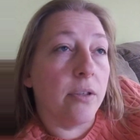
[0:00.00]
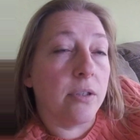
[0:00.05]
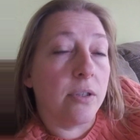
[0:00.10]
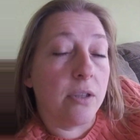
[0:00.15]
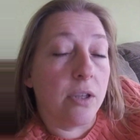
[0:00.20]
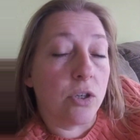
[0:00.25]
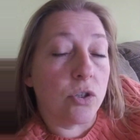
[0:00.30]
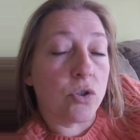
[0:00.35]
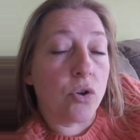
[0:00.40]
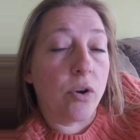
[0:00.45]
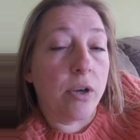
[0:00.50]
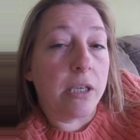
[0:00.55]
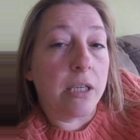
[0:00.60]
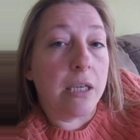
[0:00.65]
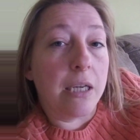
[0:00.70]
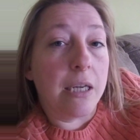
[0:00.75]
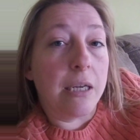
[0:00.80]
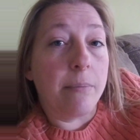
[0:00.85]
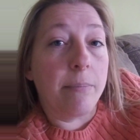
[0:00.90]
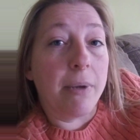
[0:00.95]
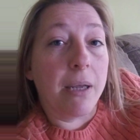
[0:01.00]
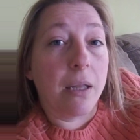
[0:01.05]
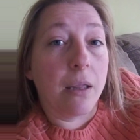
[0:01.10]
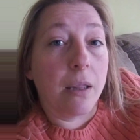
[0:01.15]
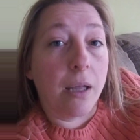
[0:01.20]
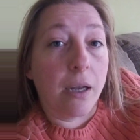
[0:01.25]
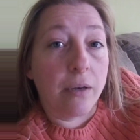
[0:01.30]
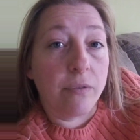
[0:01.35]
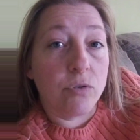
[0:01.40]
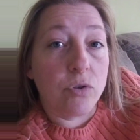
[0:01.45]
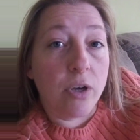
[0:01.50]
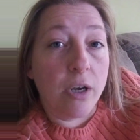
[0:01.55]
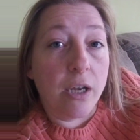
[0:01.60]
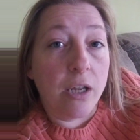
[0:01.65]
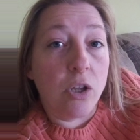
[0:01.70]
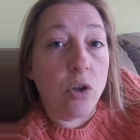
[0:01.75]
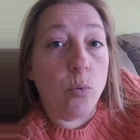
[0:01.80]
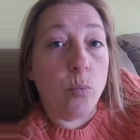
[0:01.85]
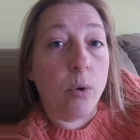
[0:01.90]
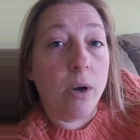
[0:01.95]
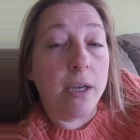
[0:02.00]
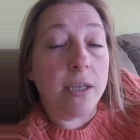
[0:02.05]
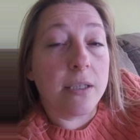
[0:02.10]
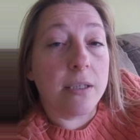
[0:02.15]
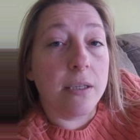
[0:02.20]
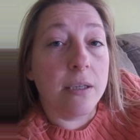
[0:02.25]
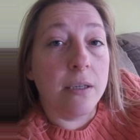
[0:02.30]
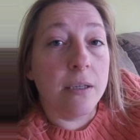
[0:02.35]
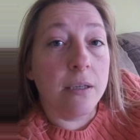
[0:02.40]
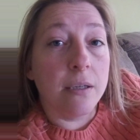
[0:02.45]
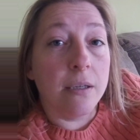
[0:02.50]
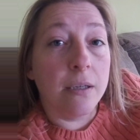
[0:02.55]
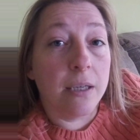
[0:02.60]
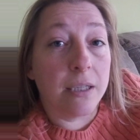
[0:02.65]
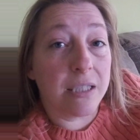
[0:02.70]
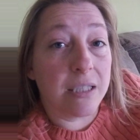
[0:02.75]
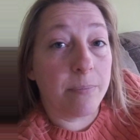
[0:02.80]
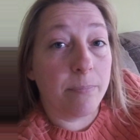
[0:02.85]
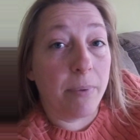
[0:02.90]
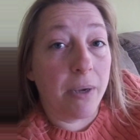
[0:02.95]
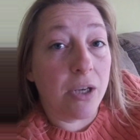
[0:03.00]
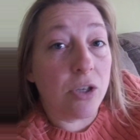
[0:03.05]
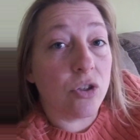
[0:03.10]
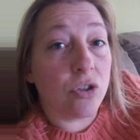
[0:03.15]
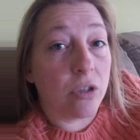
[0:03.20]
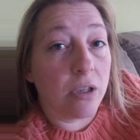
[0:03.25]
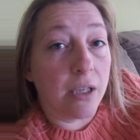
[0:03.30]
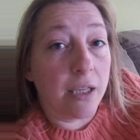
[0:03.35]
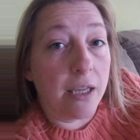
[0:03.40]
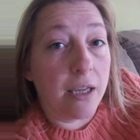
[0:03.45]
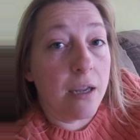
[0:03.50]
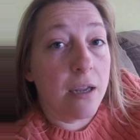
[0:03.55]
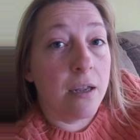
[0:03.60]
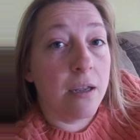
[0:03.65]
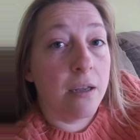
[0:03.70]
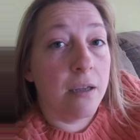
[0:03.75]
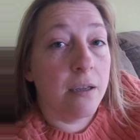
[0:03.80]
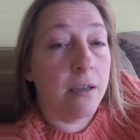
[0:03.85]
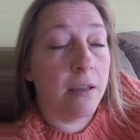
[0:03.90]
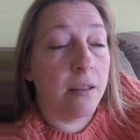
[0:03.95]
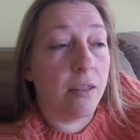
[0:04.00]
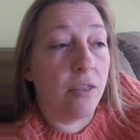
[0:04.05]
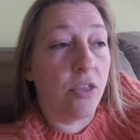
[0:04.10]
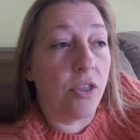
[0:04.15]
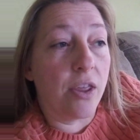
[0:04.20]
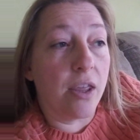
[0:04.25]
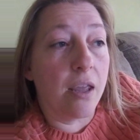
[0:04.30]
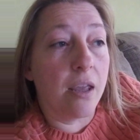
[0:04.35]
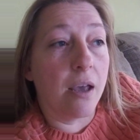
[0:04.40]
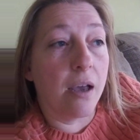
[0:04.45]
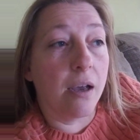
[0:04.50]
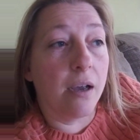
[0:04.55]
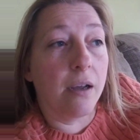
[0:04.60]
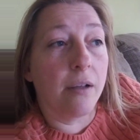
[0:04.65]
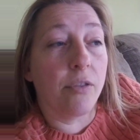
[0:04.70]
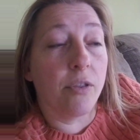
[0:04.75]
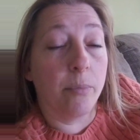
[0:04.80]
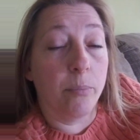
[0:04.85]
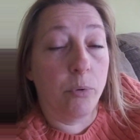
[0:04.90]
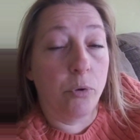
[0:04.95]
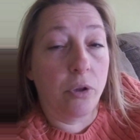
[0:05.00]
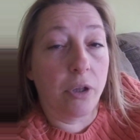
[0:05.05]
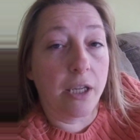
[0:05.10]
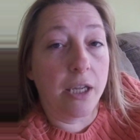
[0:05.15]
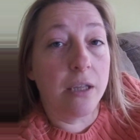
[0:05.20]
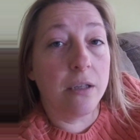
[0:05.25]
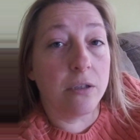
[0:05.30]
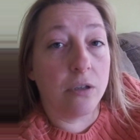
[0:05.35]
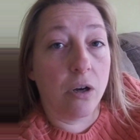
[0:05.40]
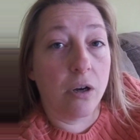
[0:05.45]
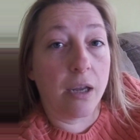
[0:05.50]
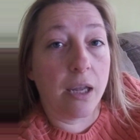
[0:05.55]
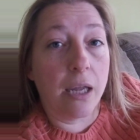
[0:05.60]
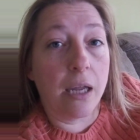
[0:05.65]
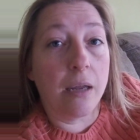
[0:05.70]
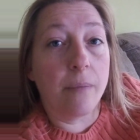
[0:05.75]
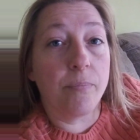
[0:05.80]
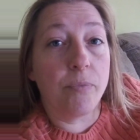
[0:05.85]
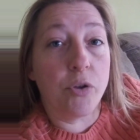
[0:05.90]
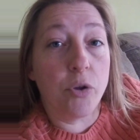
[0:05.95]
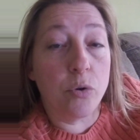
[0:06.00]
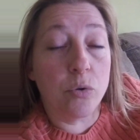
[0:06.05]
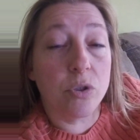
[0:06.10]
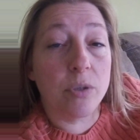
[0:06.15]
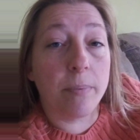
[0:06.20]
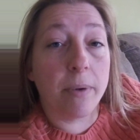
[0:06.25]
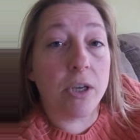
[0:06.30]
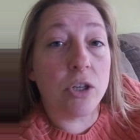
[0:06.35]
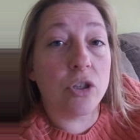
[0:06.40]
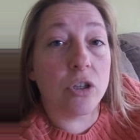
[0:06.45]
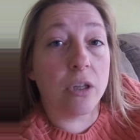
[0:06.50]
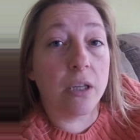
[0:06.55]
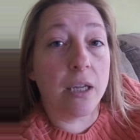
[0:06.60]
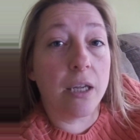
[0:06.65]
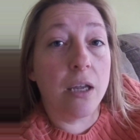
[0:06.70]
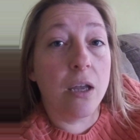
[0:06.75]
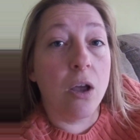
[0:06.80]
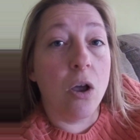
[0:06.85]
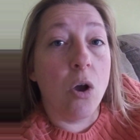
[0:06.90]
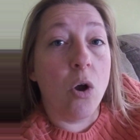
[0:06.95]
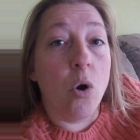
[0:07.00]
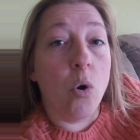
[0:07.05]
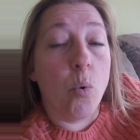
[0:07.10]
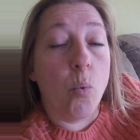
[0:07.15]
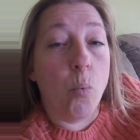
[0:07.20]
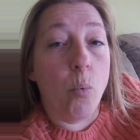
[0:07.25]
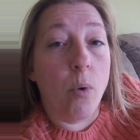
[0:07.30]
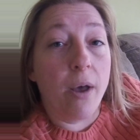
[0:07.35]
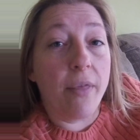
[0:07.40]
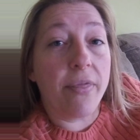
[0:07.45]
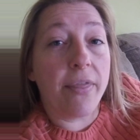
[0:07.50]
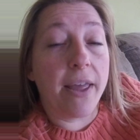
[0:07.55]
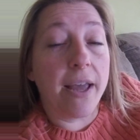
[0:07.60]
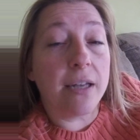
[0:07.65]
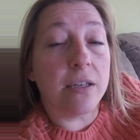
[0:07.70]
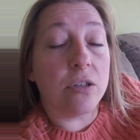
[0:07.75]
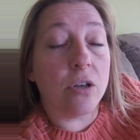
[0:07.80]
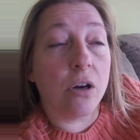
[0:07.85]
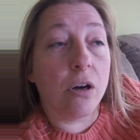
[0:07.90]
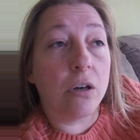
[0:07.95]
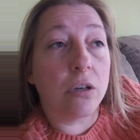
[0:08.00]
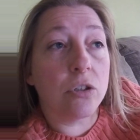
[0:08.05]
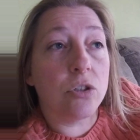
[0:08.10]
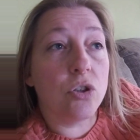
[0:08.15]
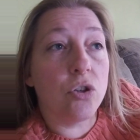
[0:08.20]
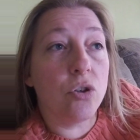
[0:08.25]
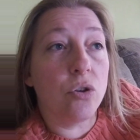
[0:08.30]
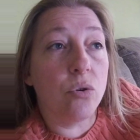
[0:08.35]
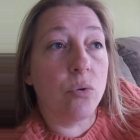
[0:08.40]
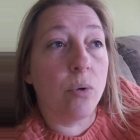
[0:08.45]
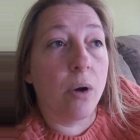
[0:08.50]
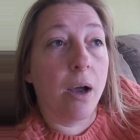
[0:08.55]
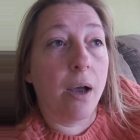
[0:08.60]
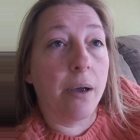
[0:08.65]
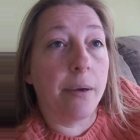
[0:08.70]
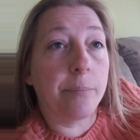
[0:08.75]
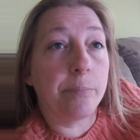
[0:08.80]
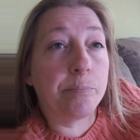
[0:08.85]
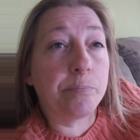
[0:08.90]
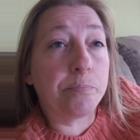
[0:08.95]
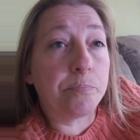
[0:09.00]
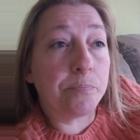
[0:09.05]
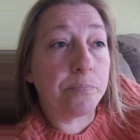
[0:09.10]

There's going to need to be a lot of training. You want, especially the bully, dog A, you especially want that dog to